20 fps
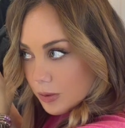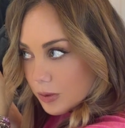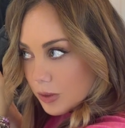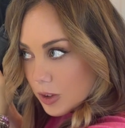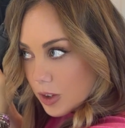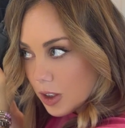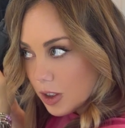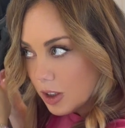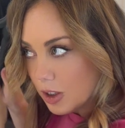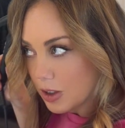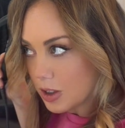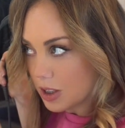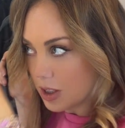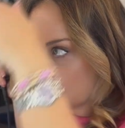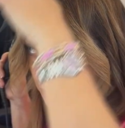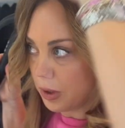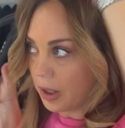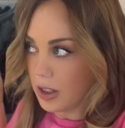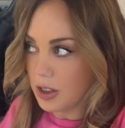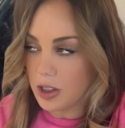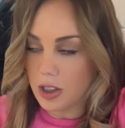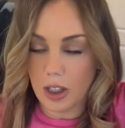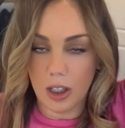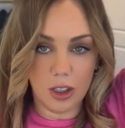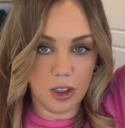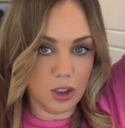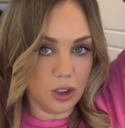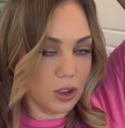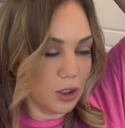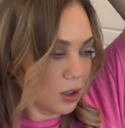So do you see where I
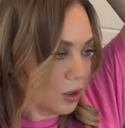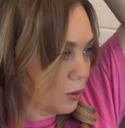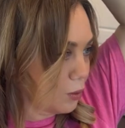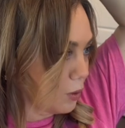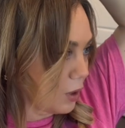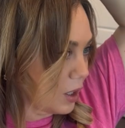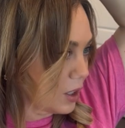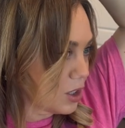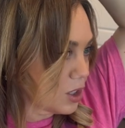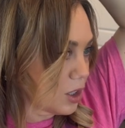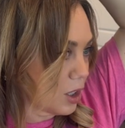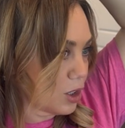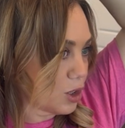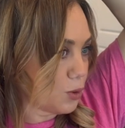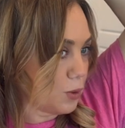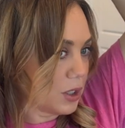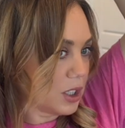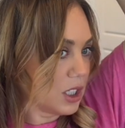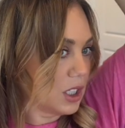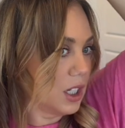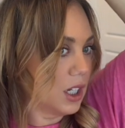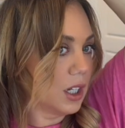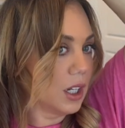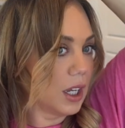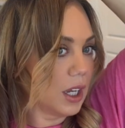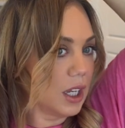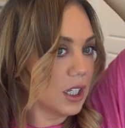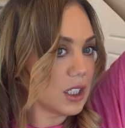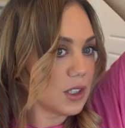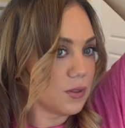start twisting?
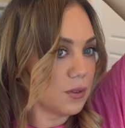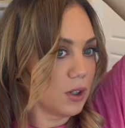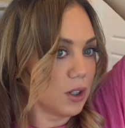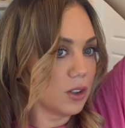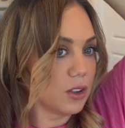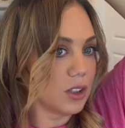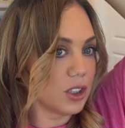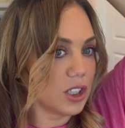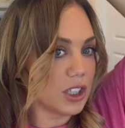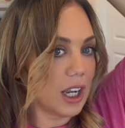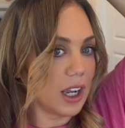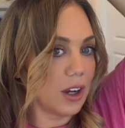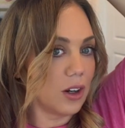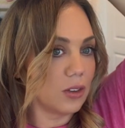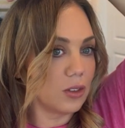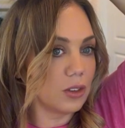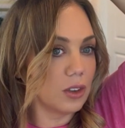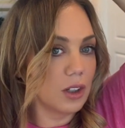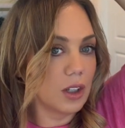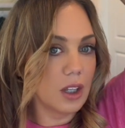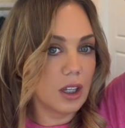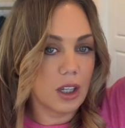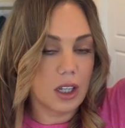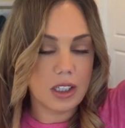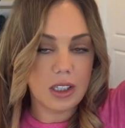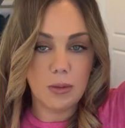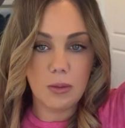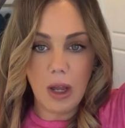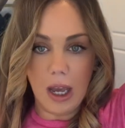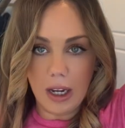It's further down
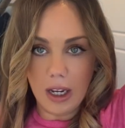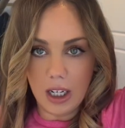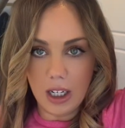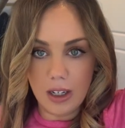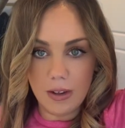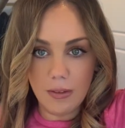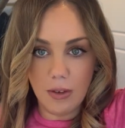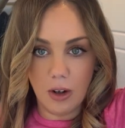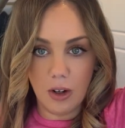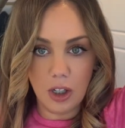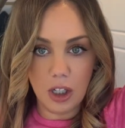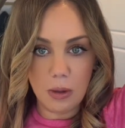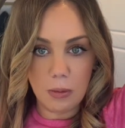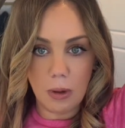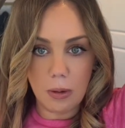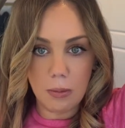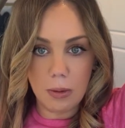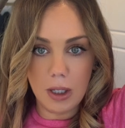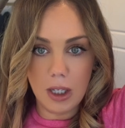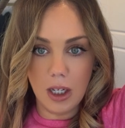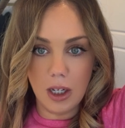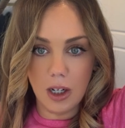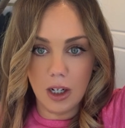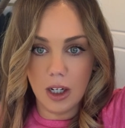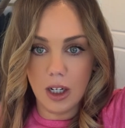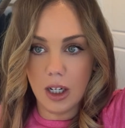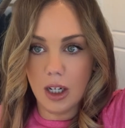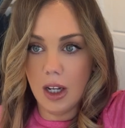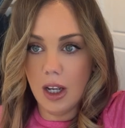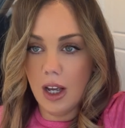because I'm not getting volume up
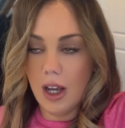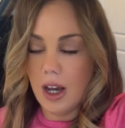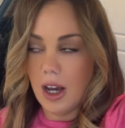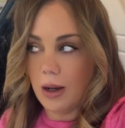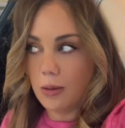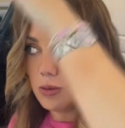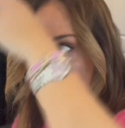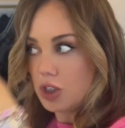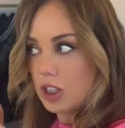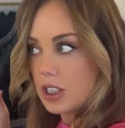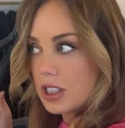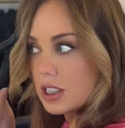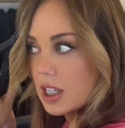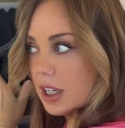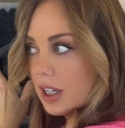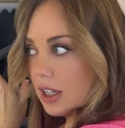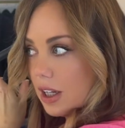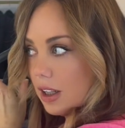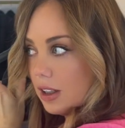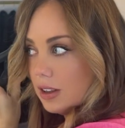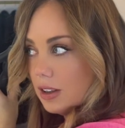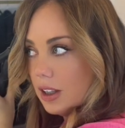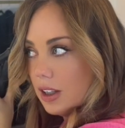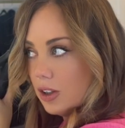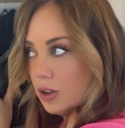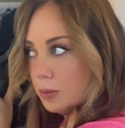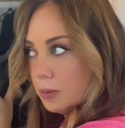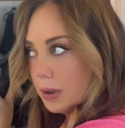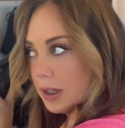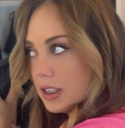here. I'm just getting a
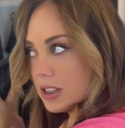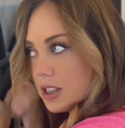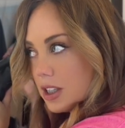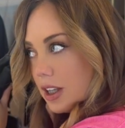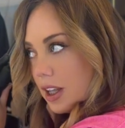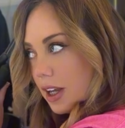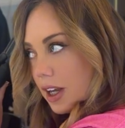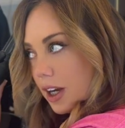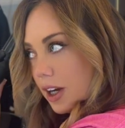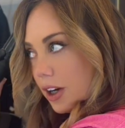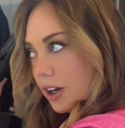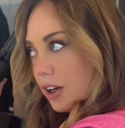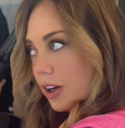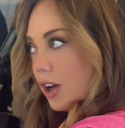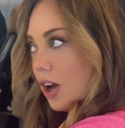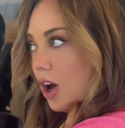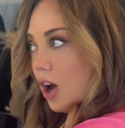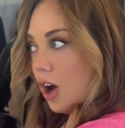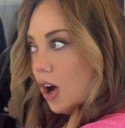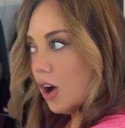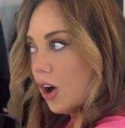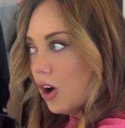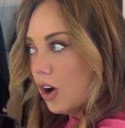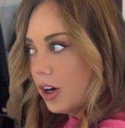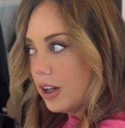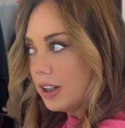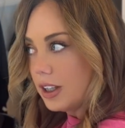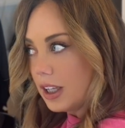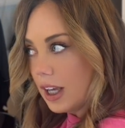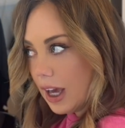little bend to the hair
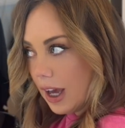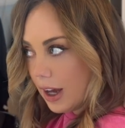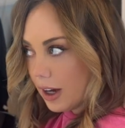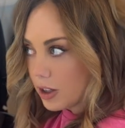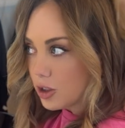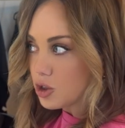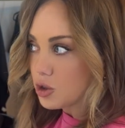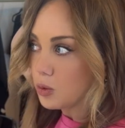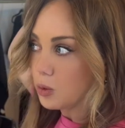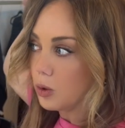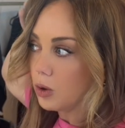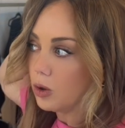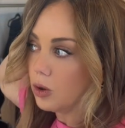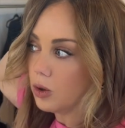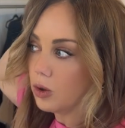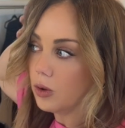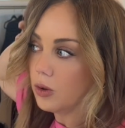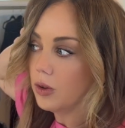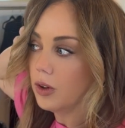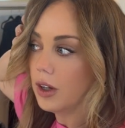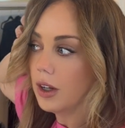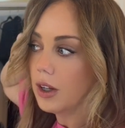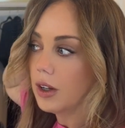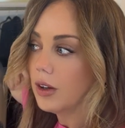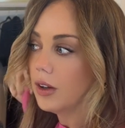on the actual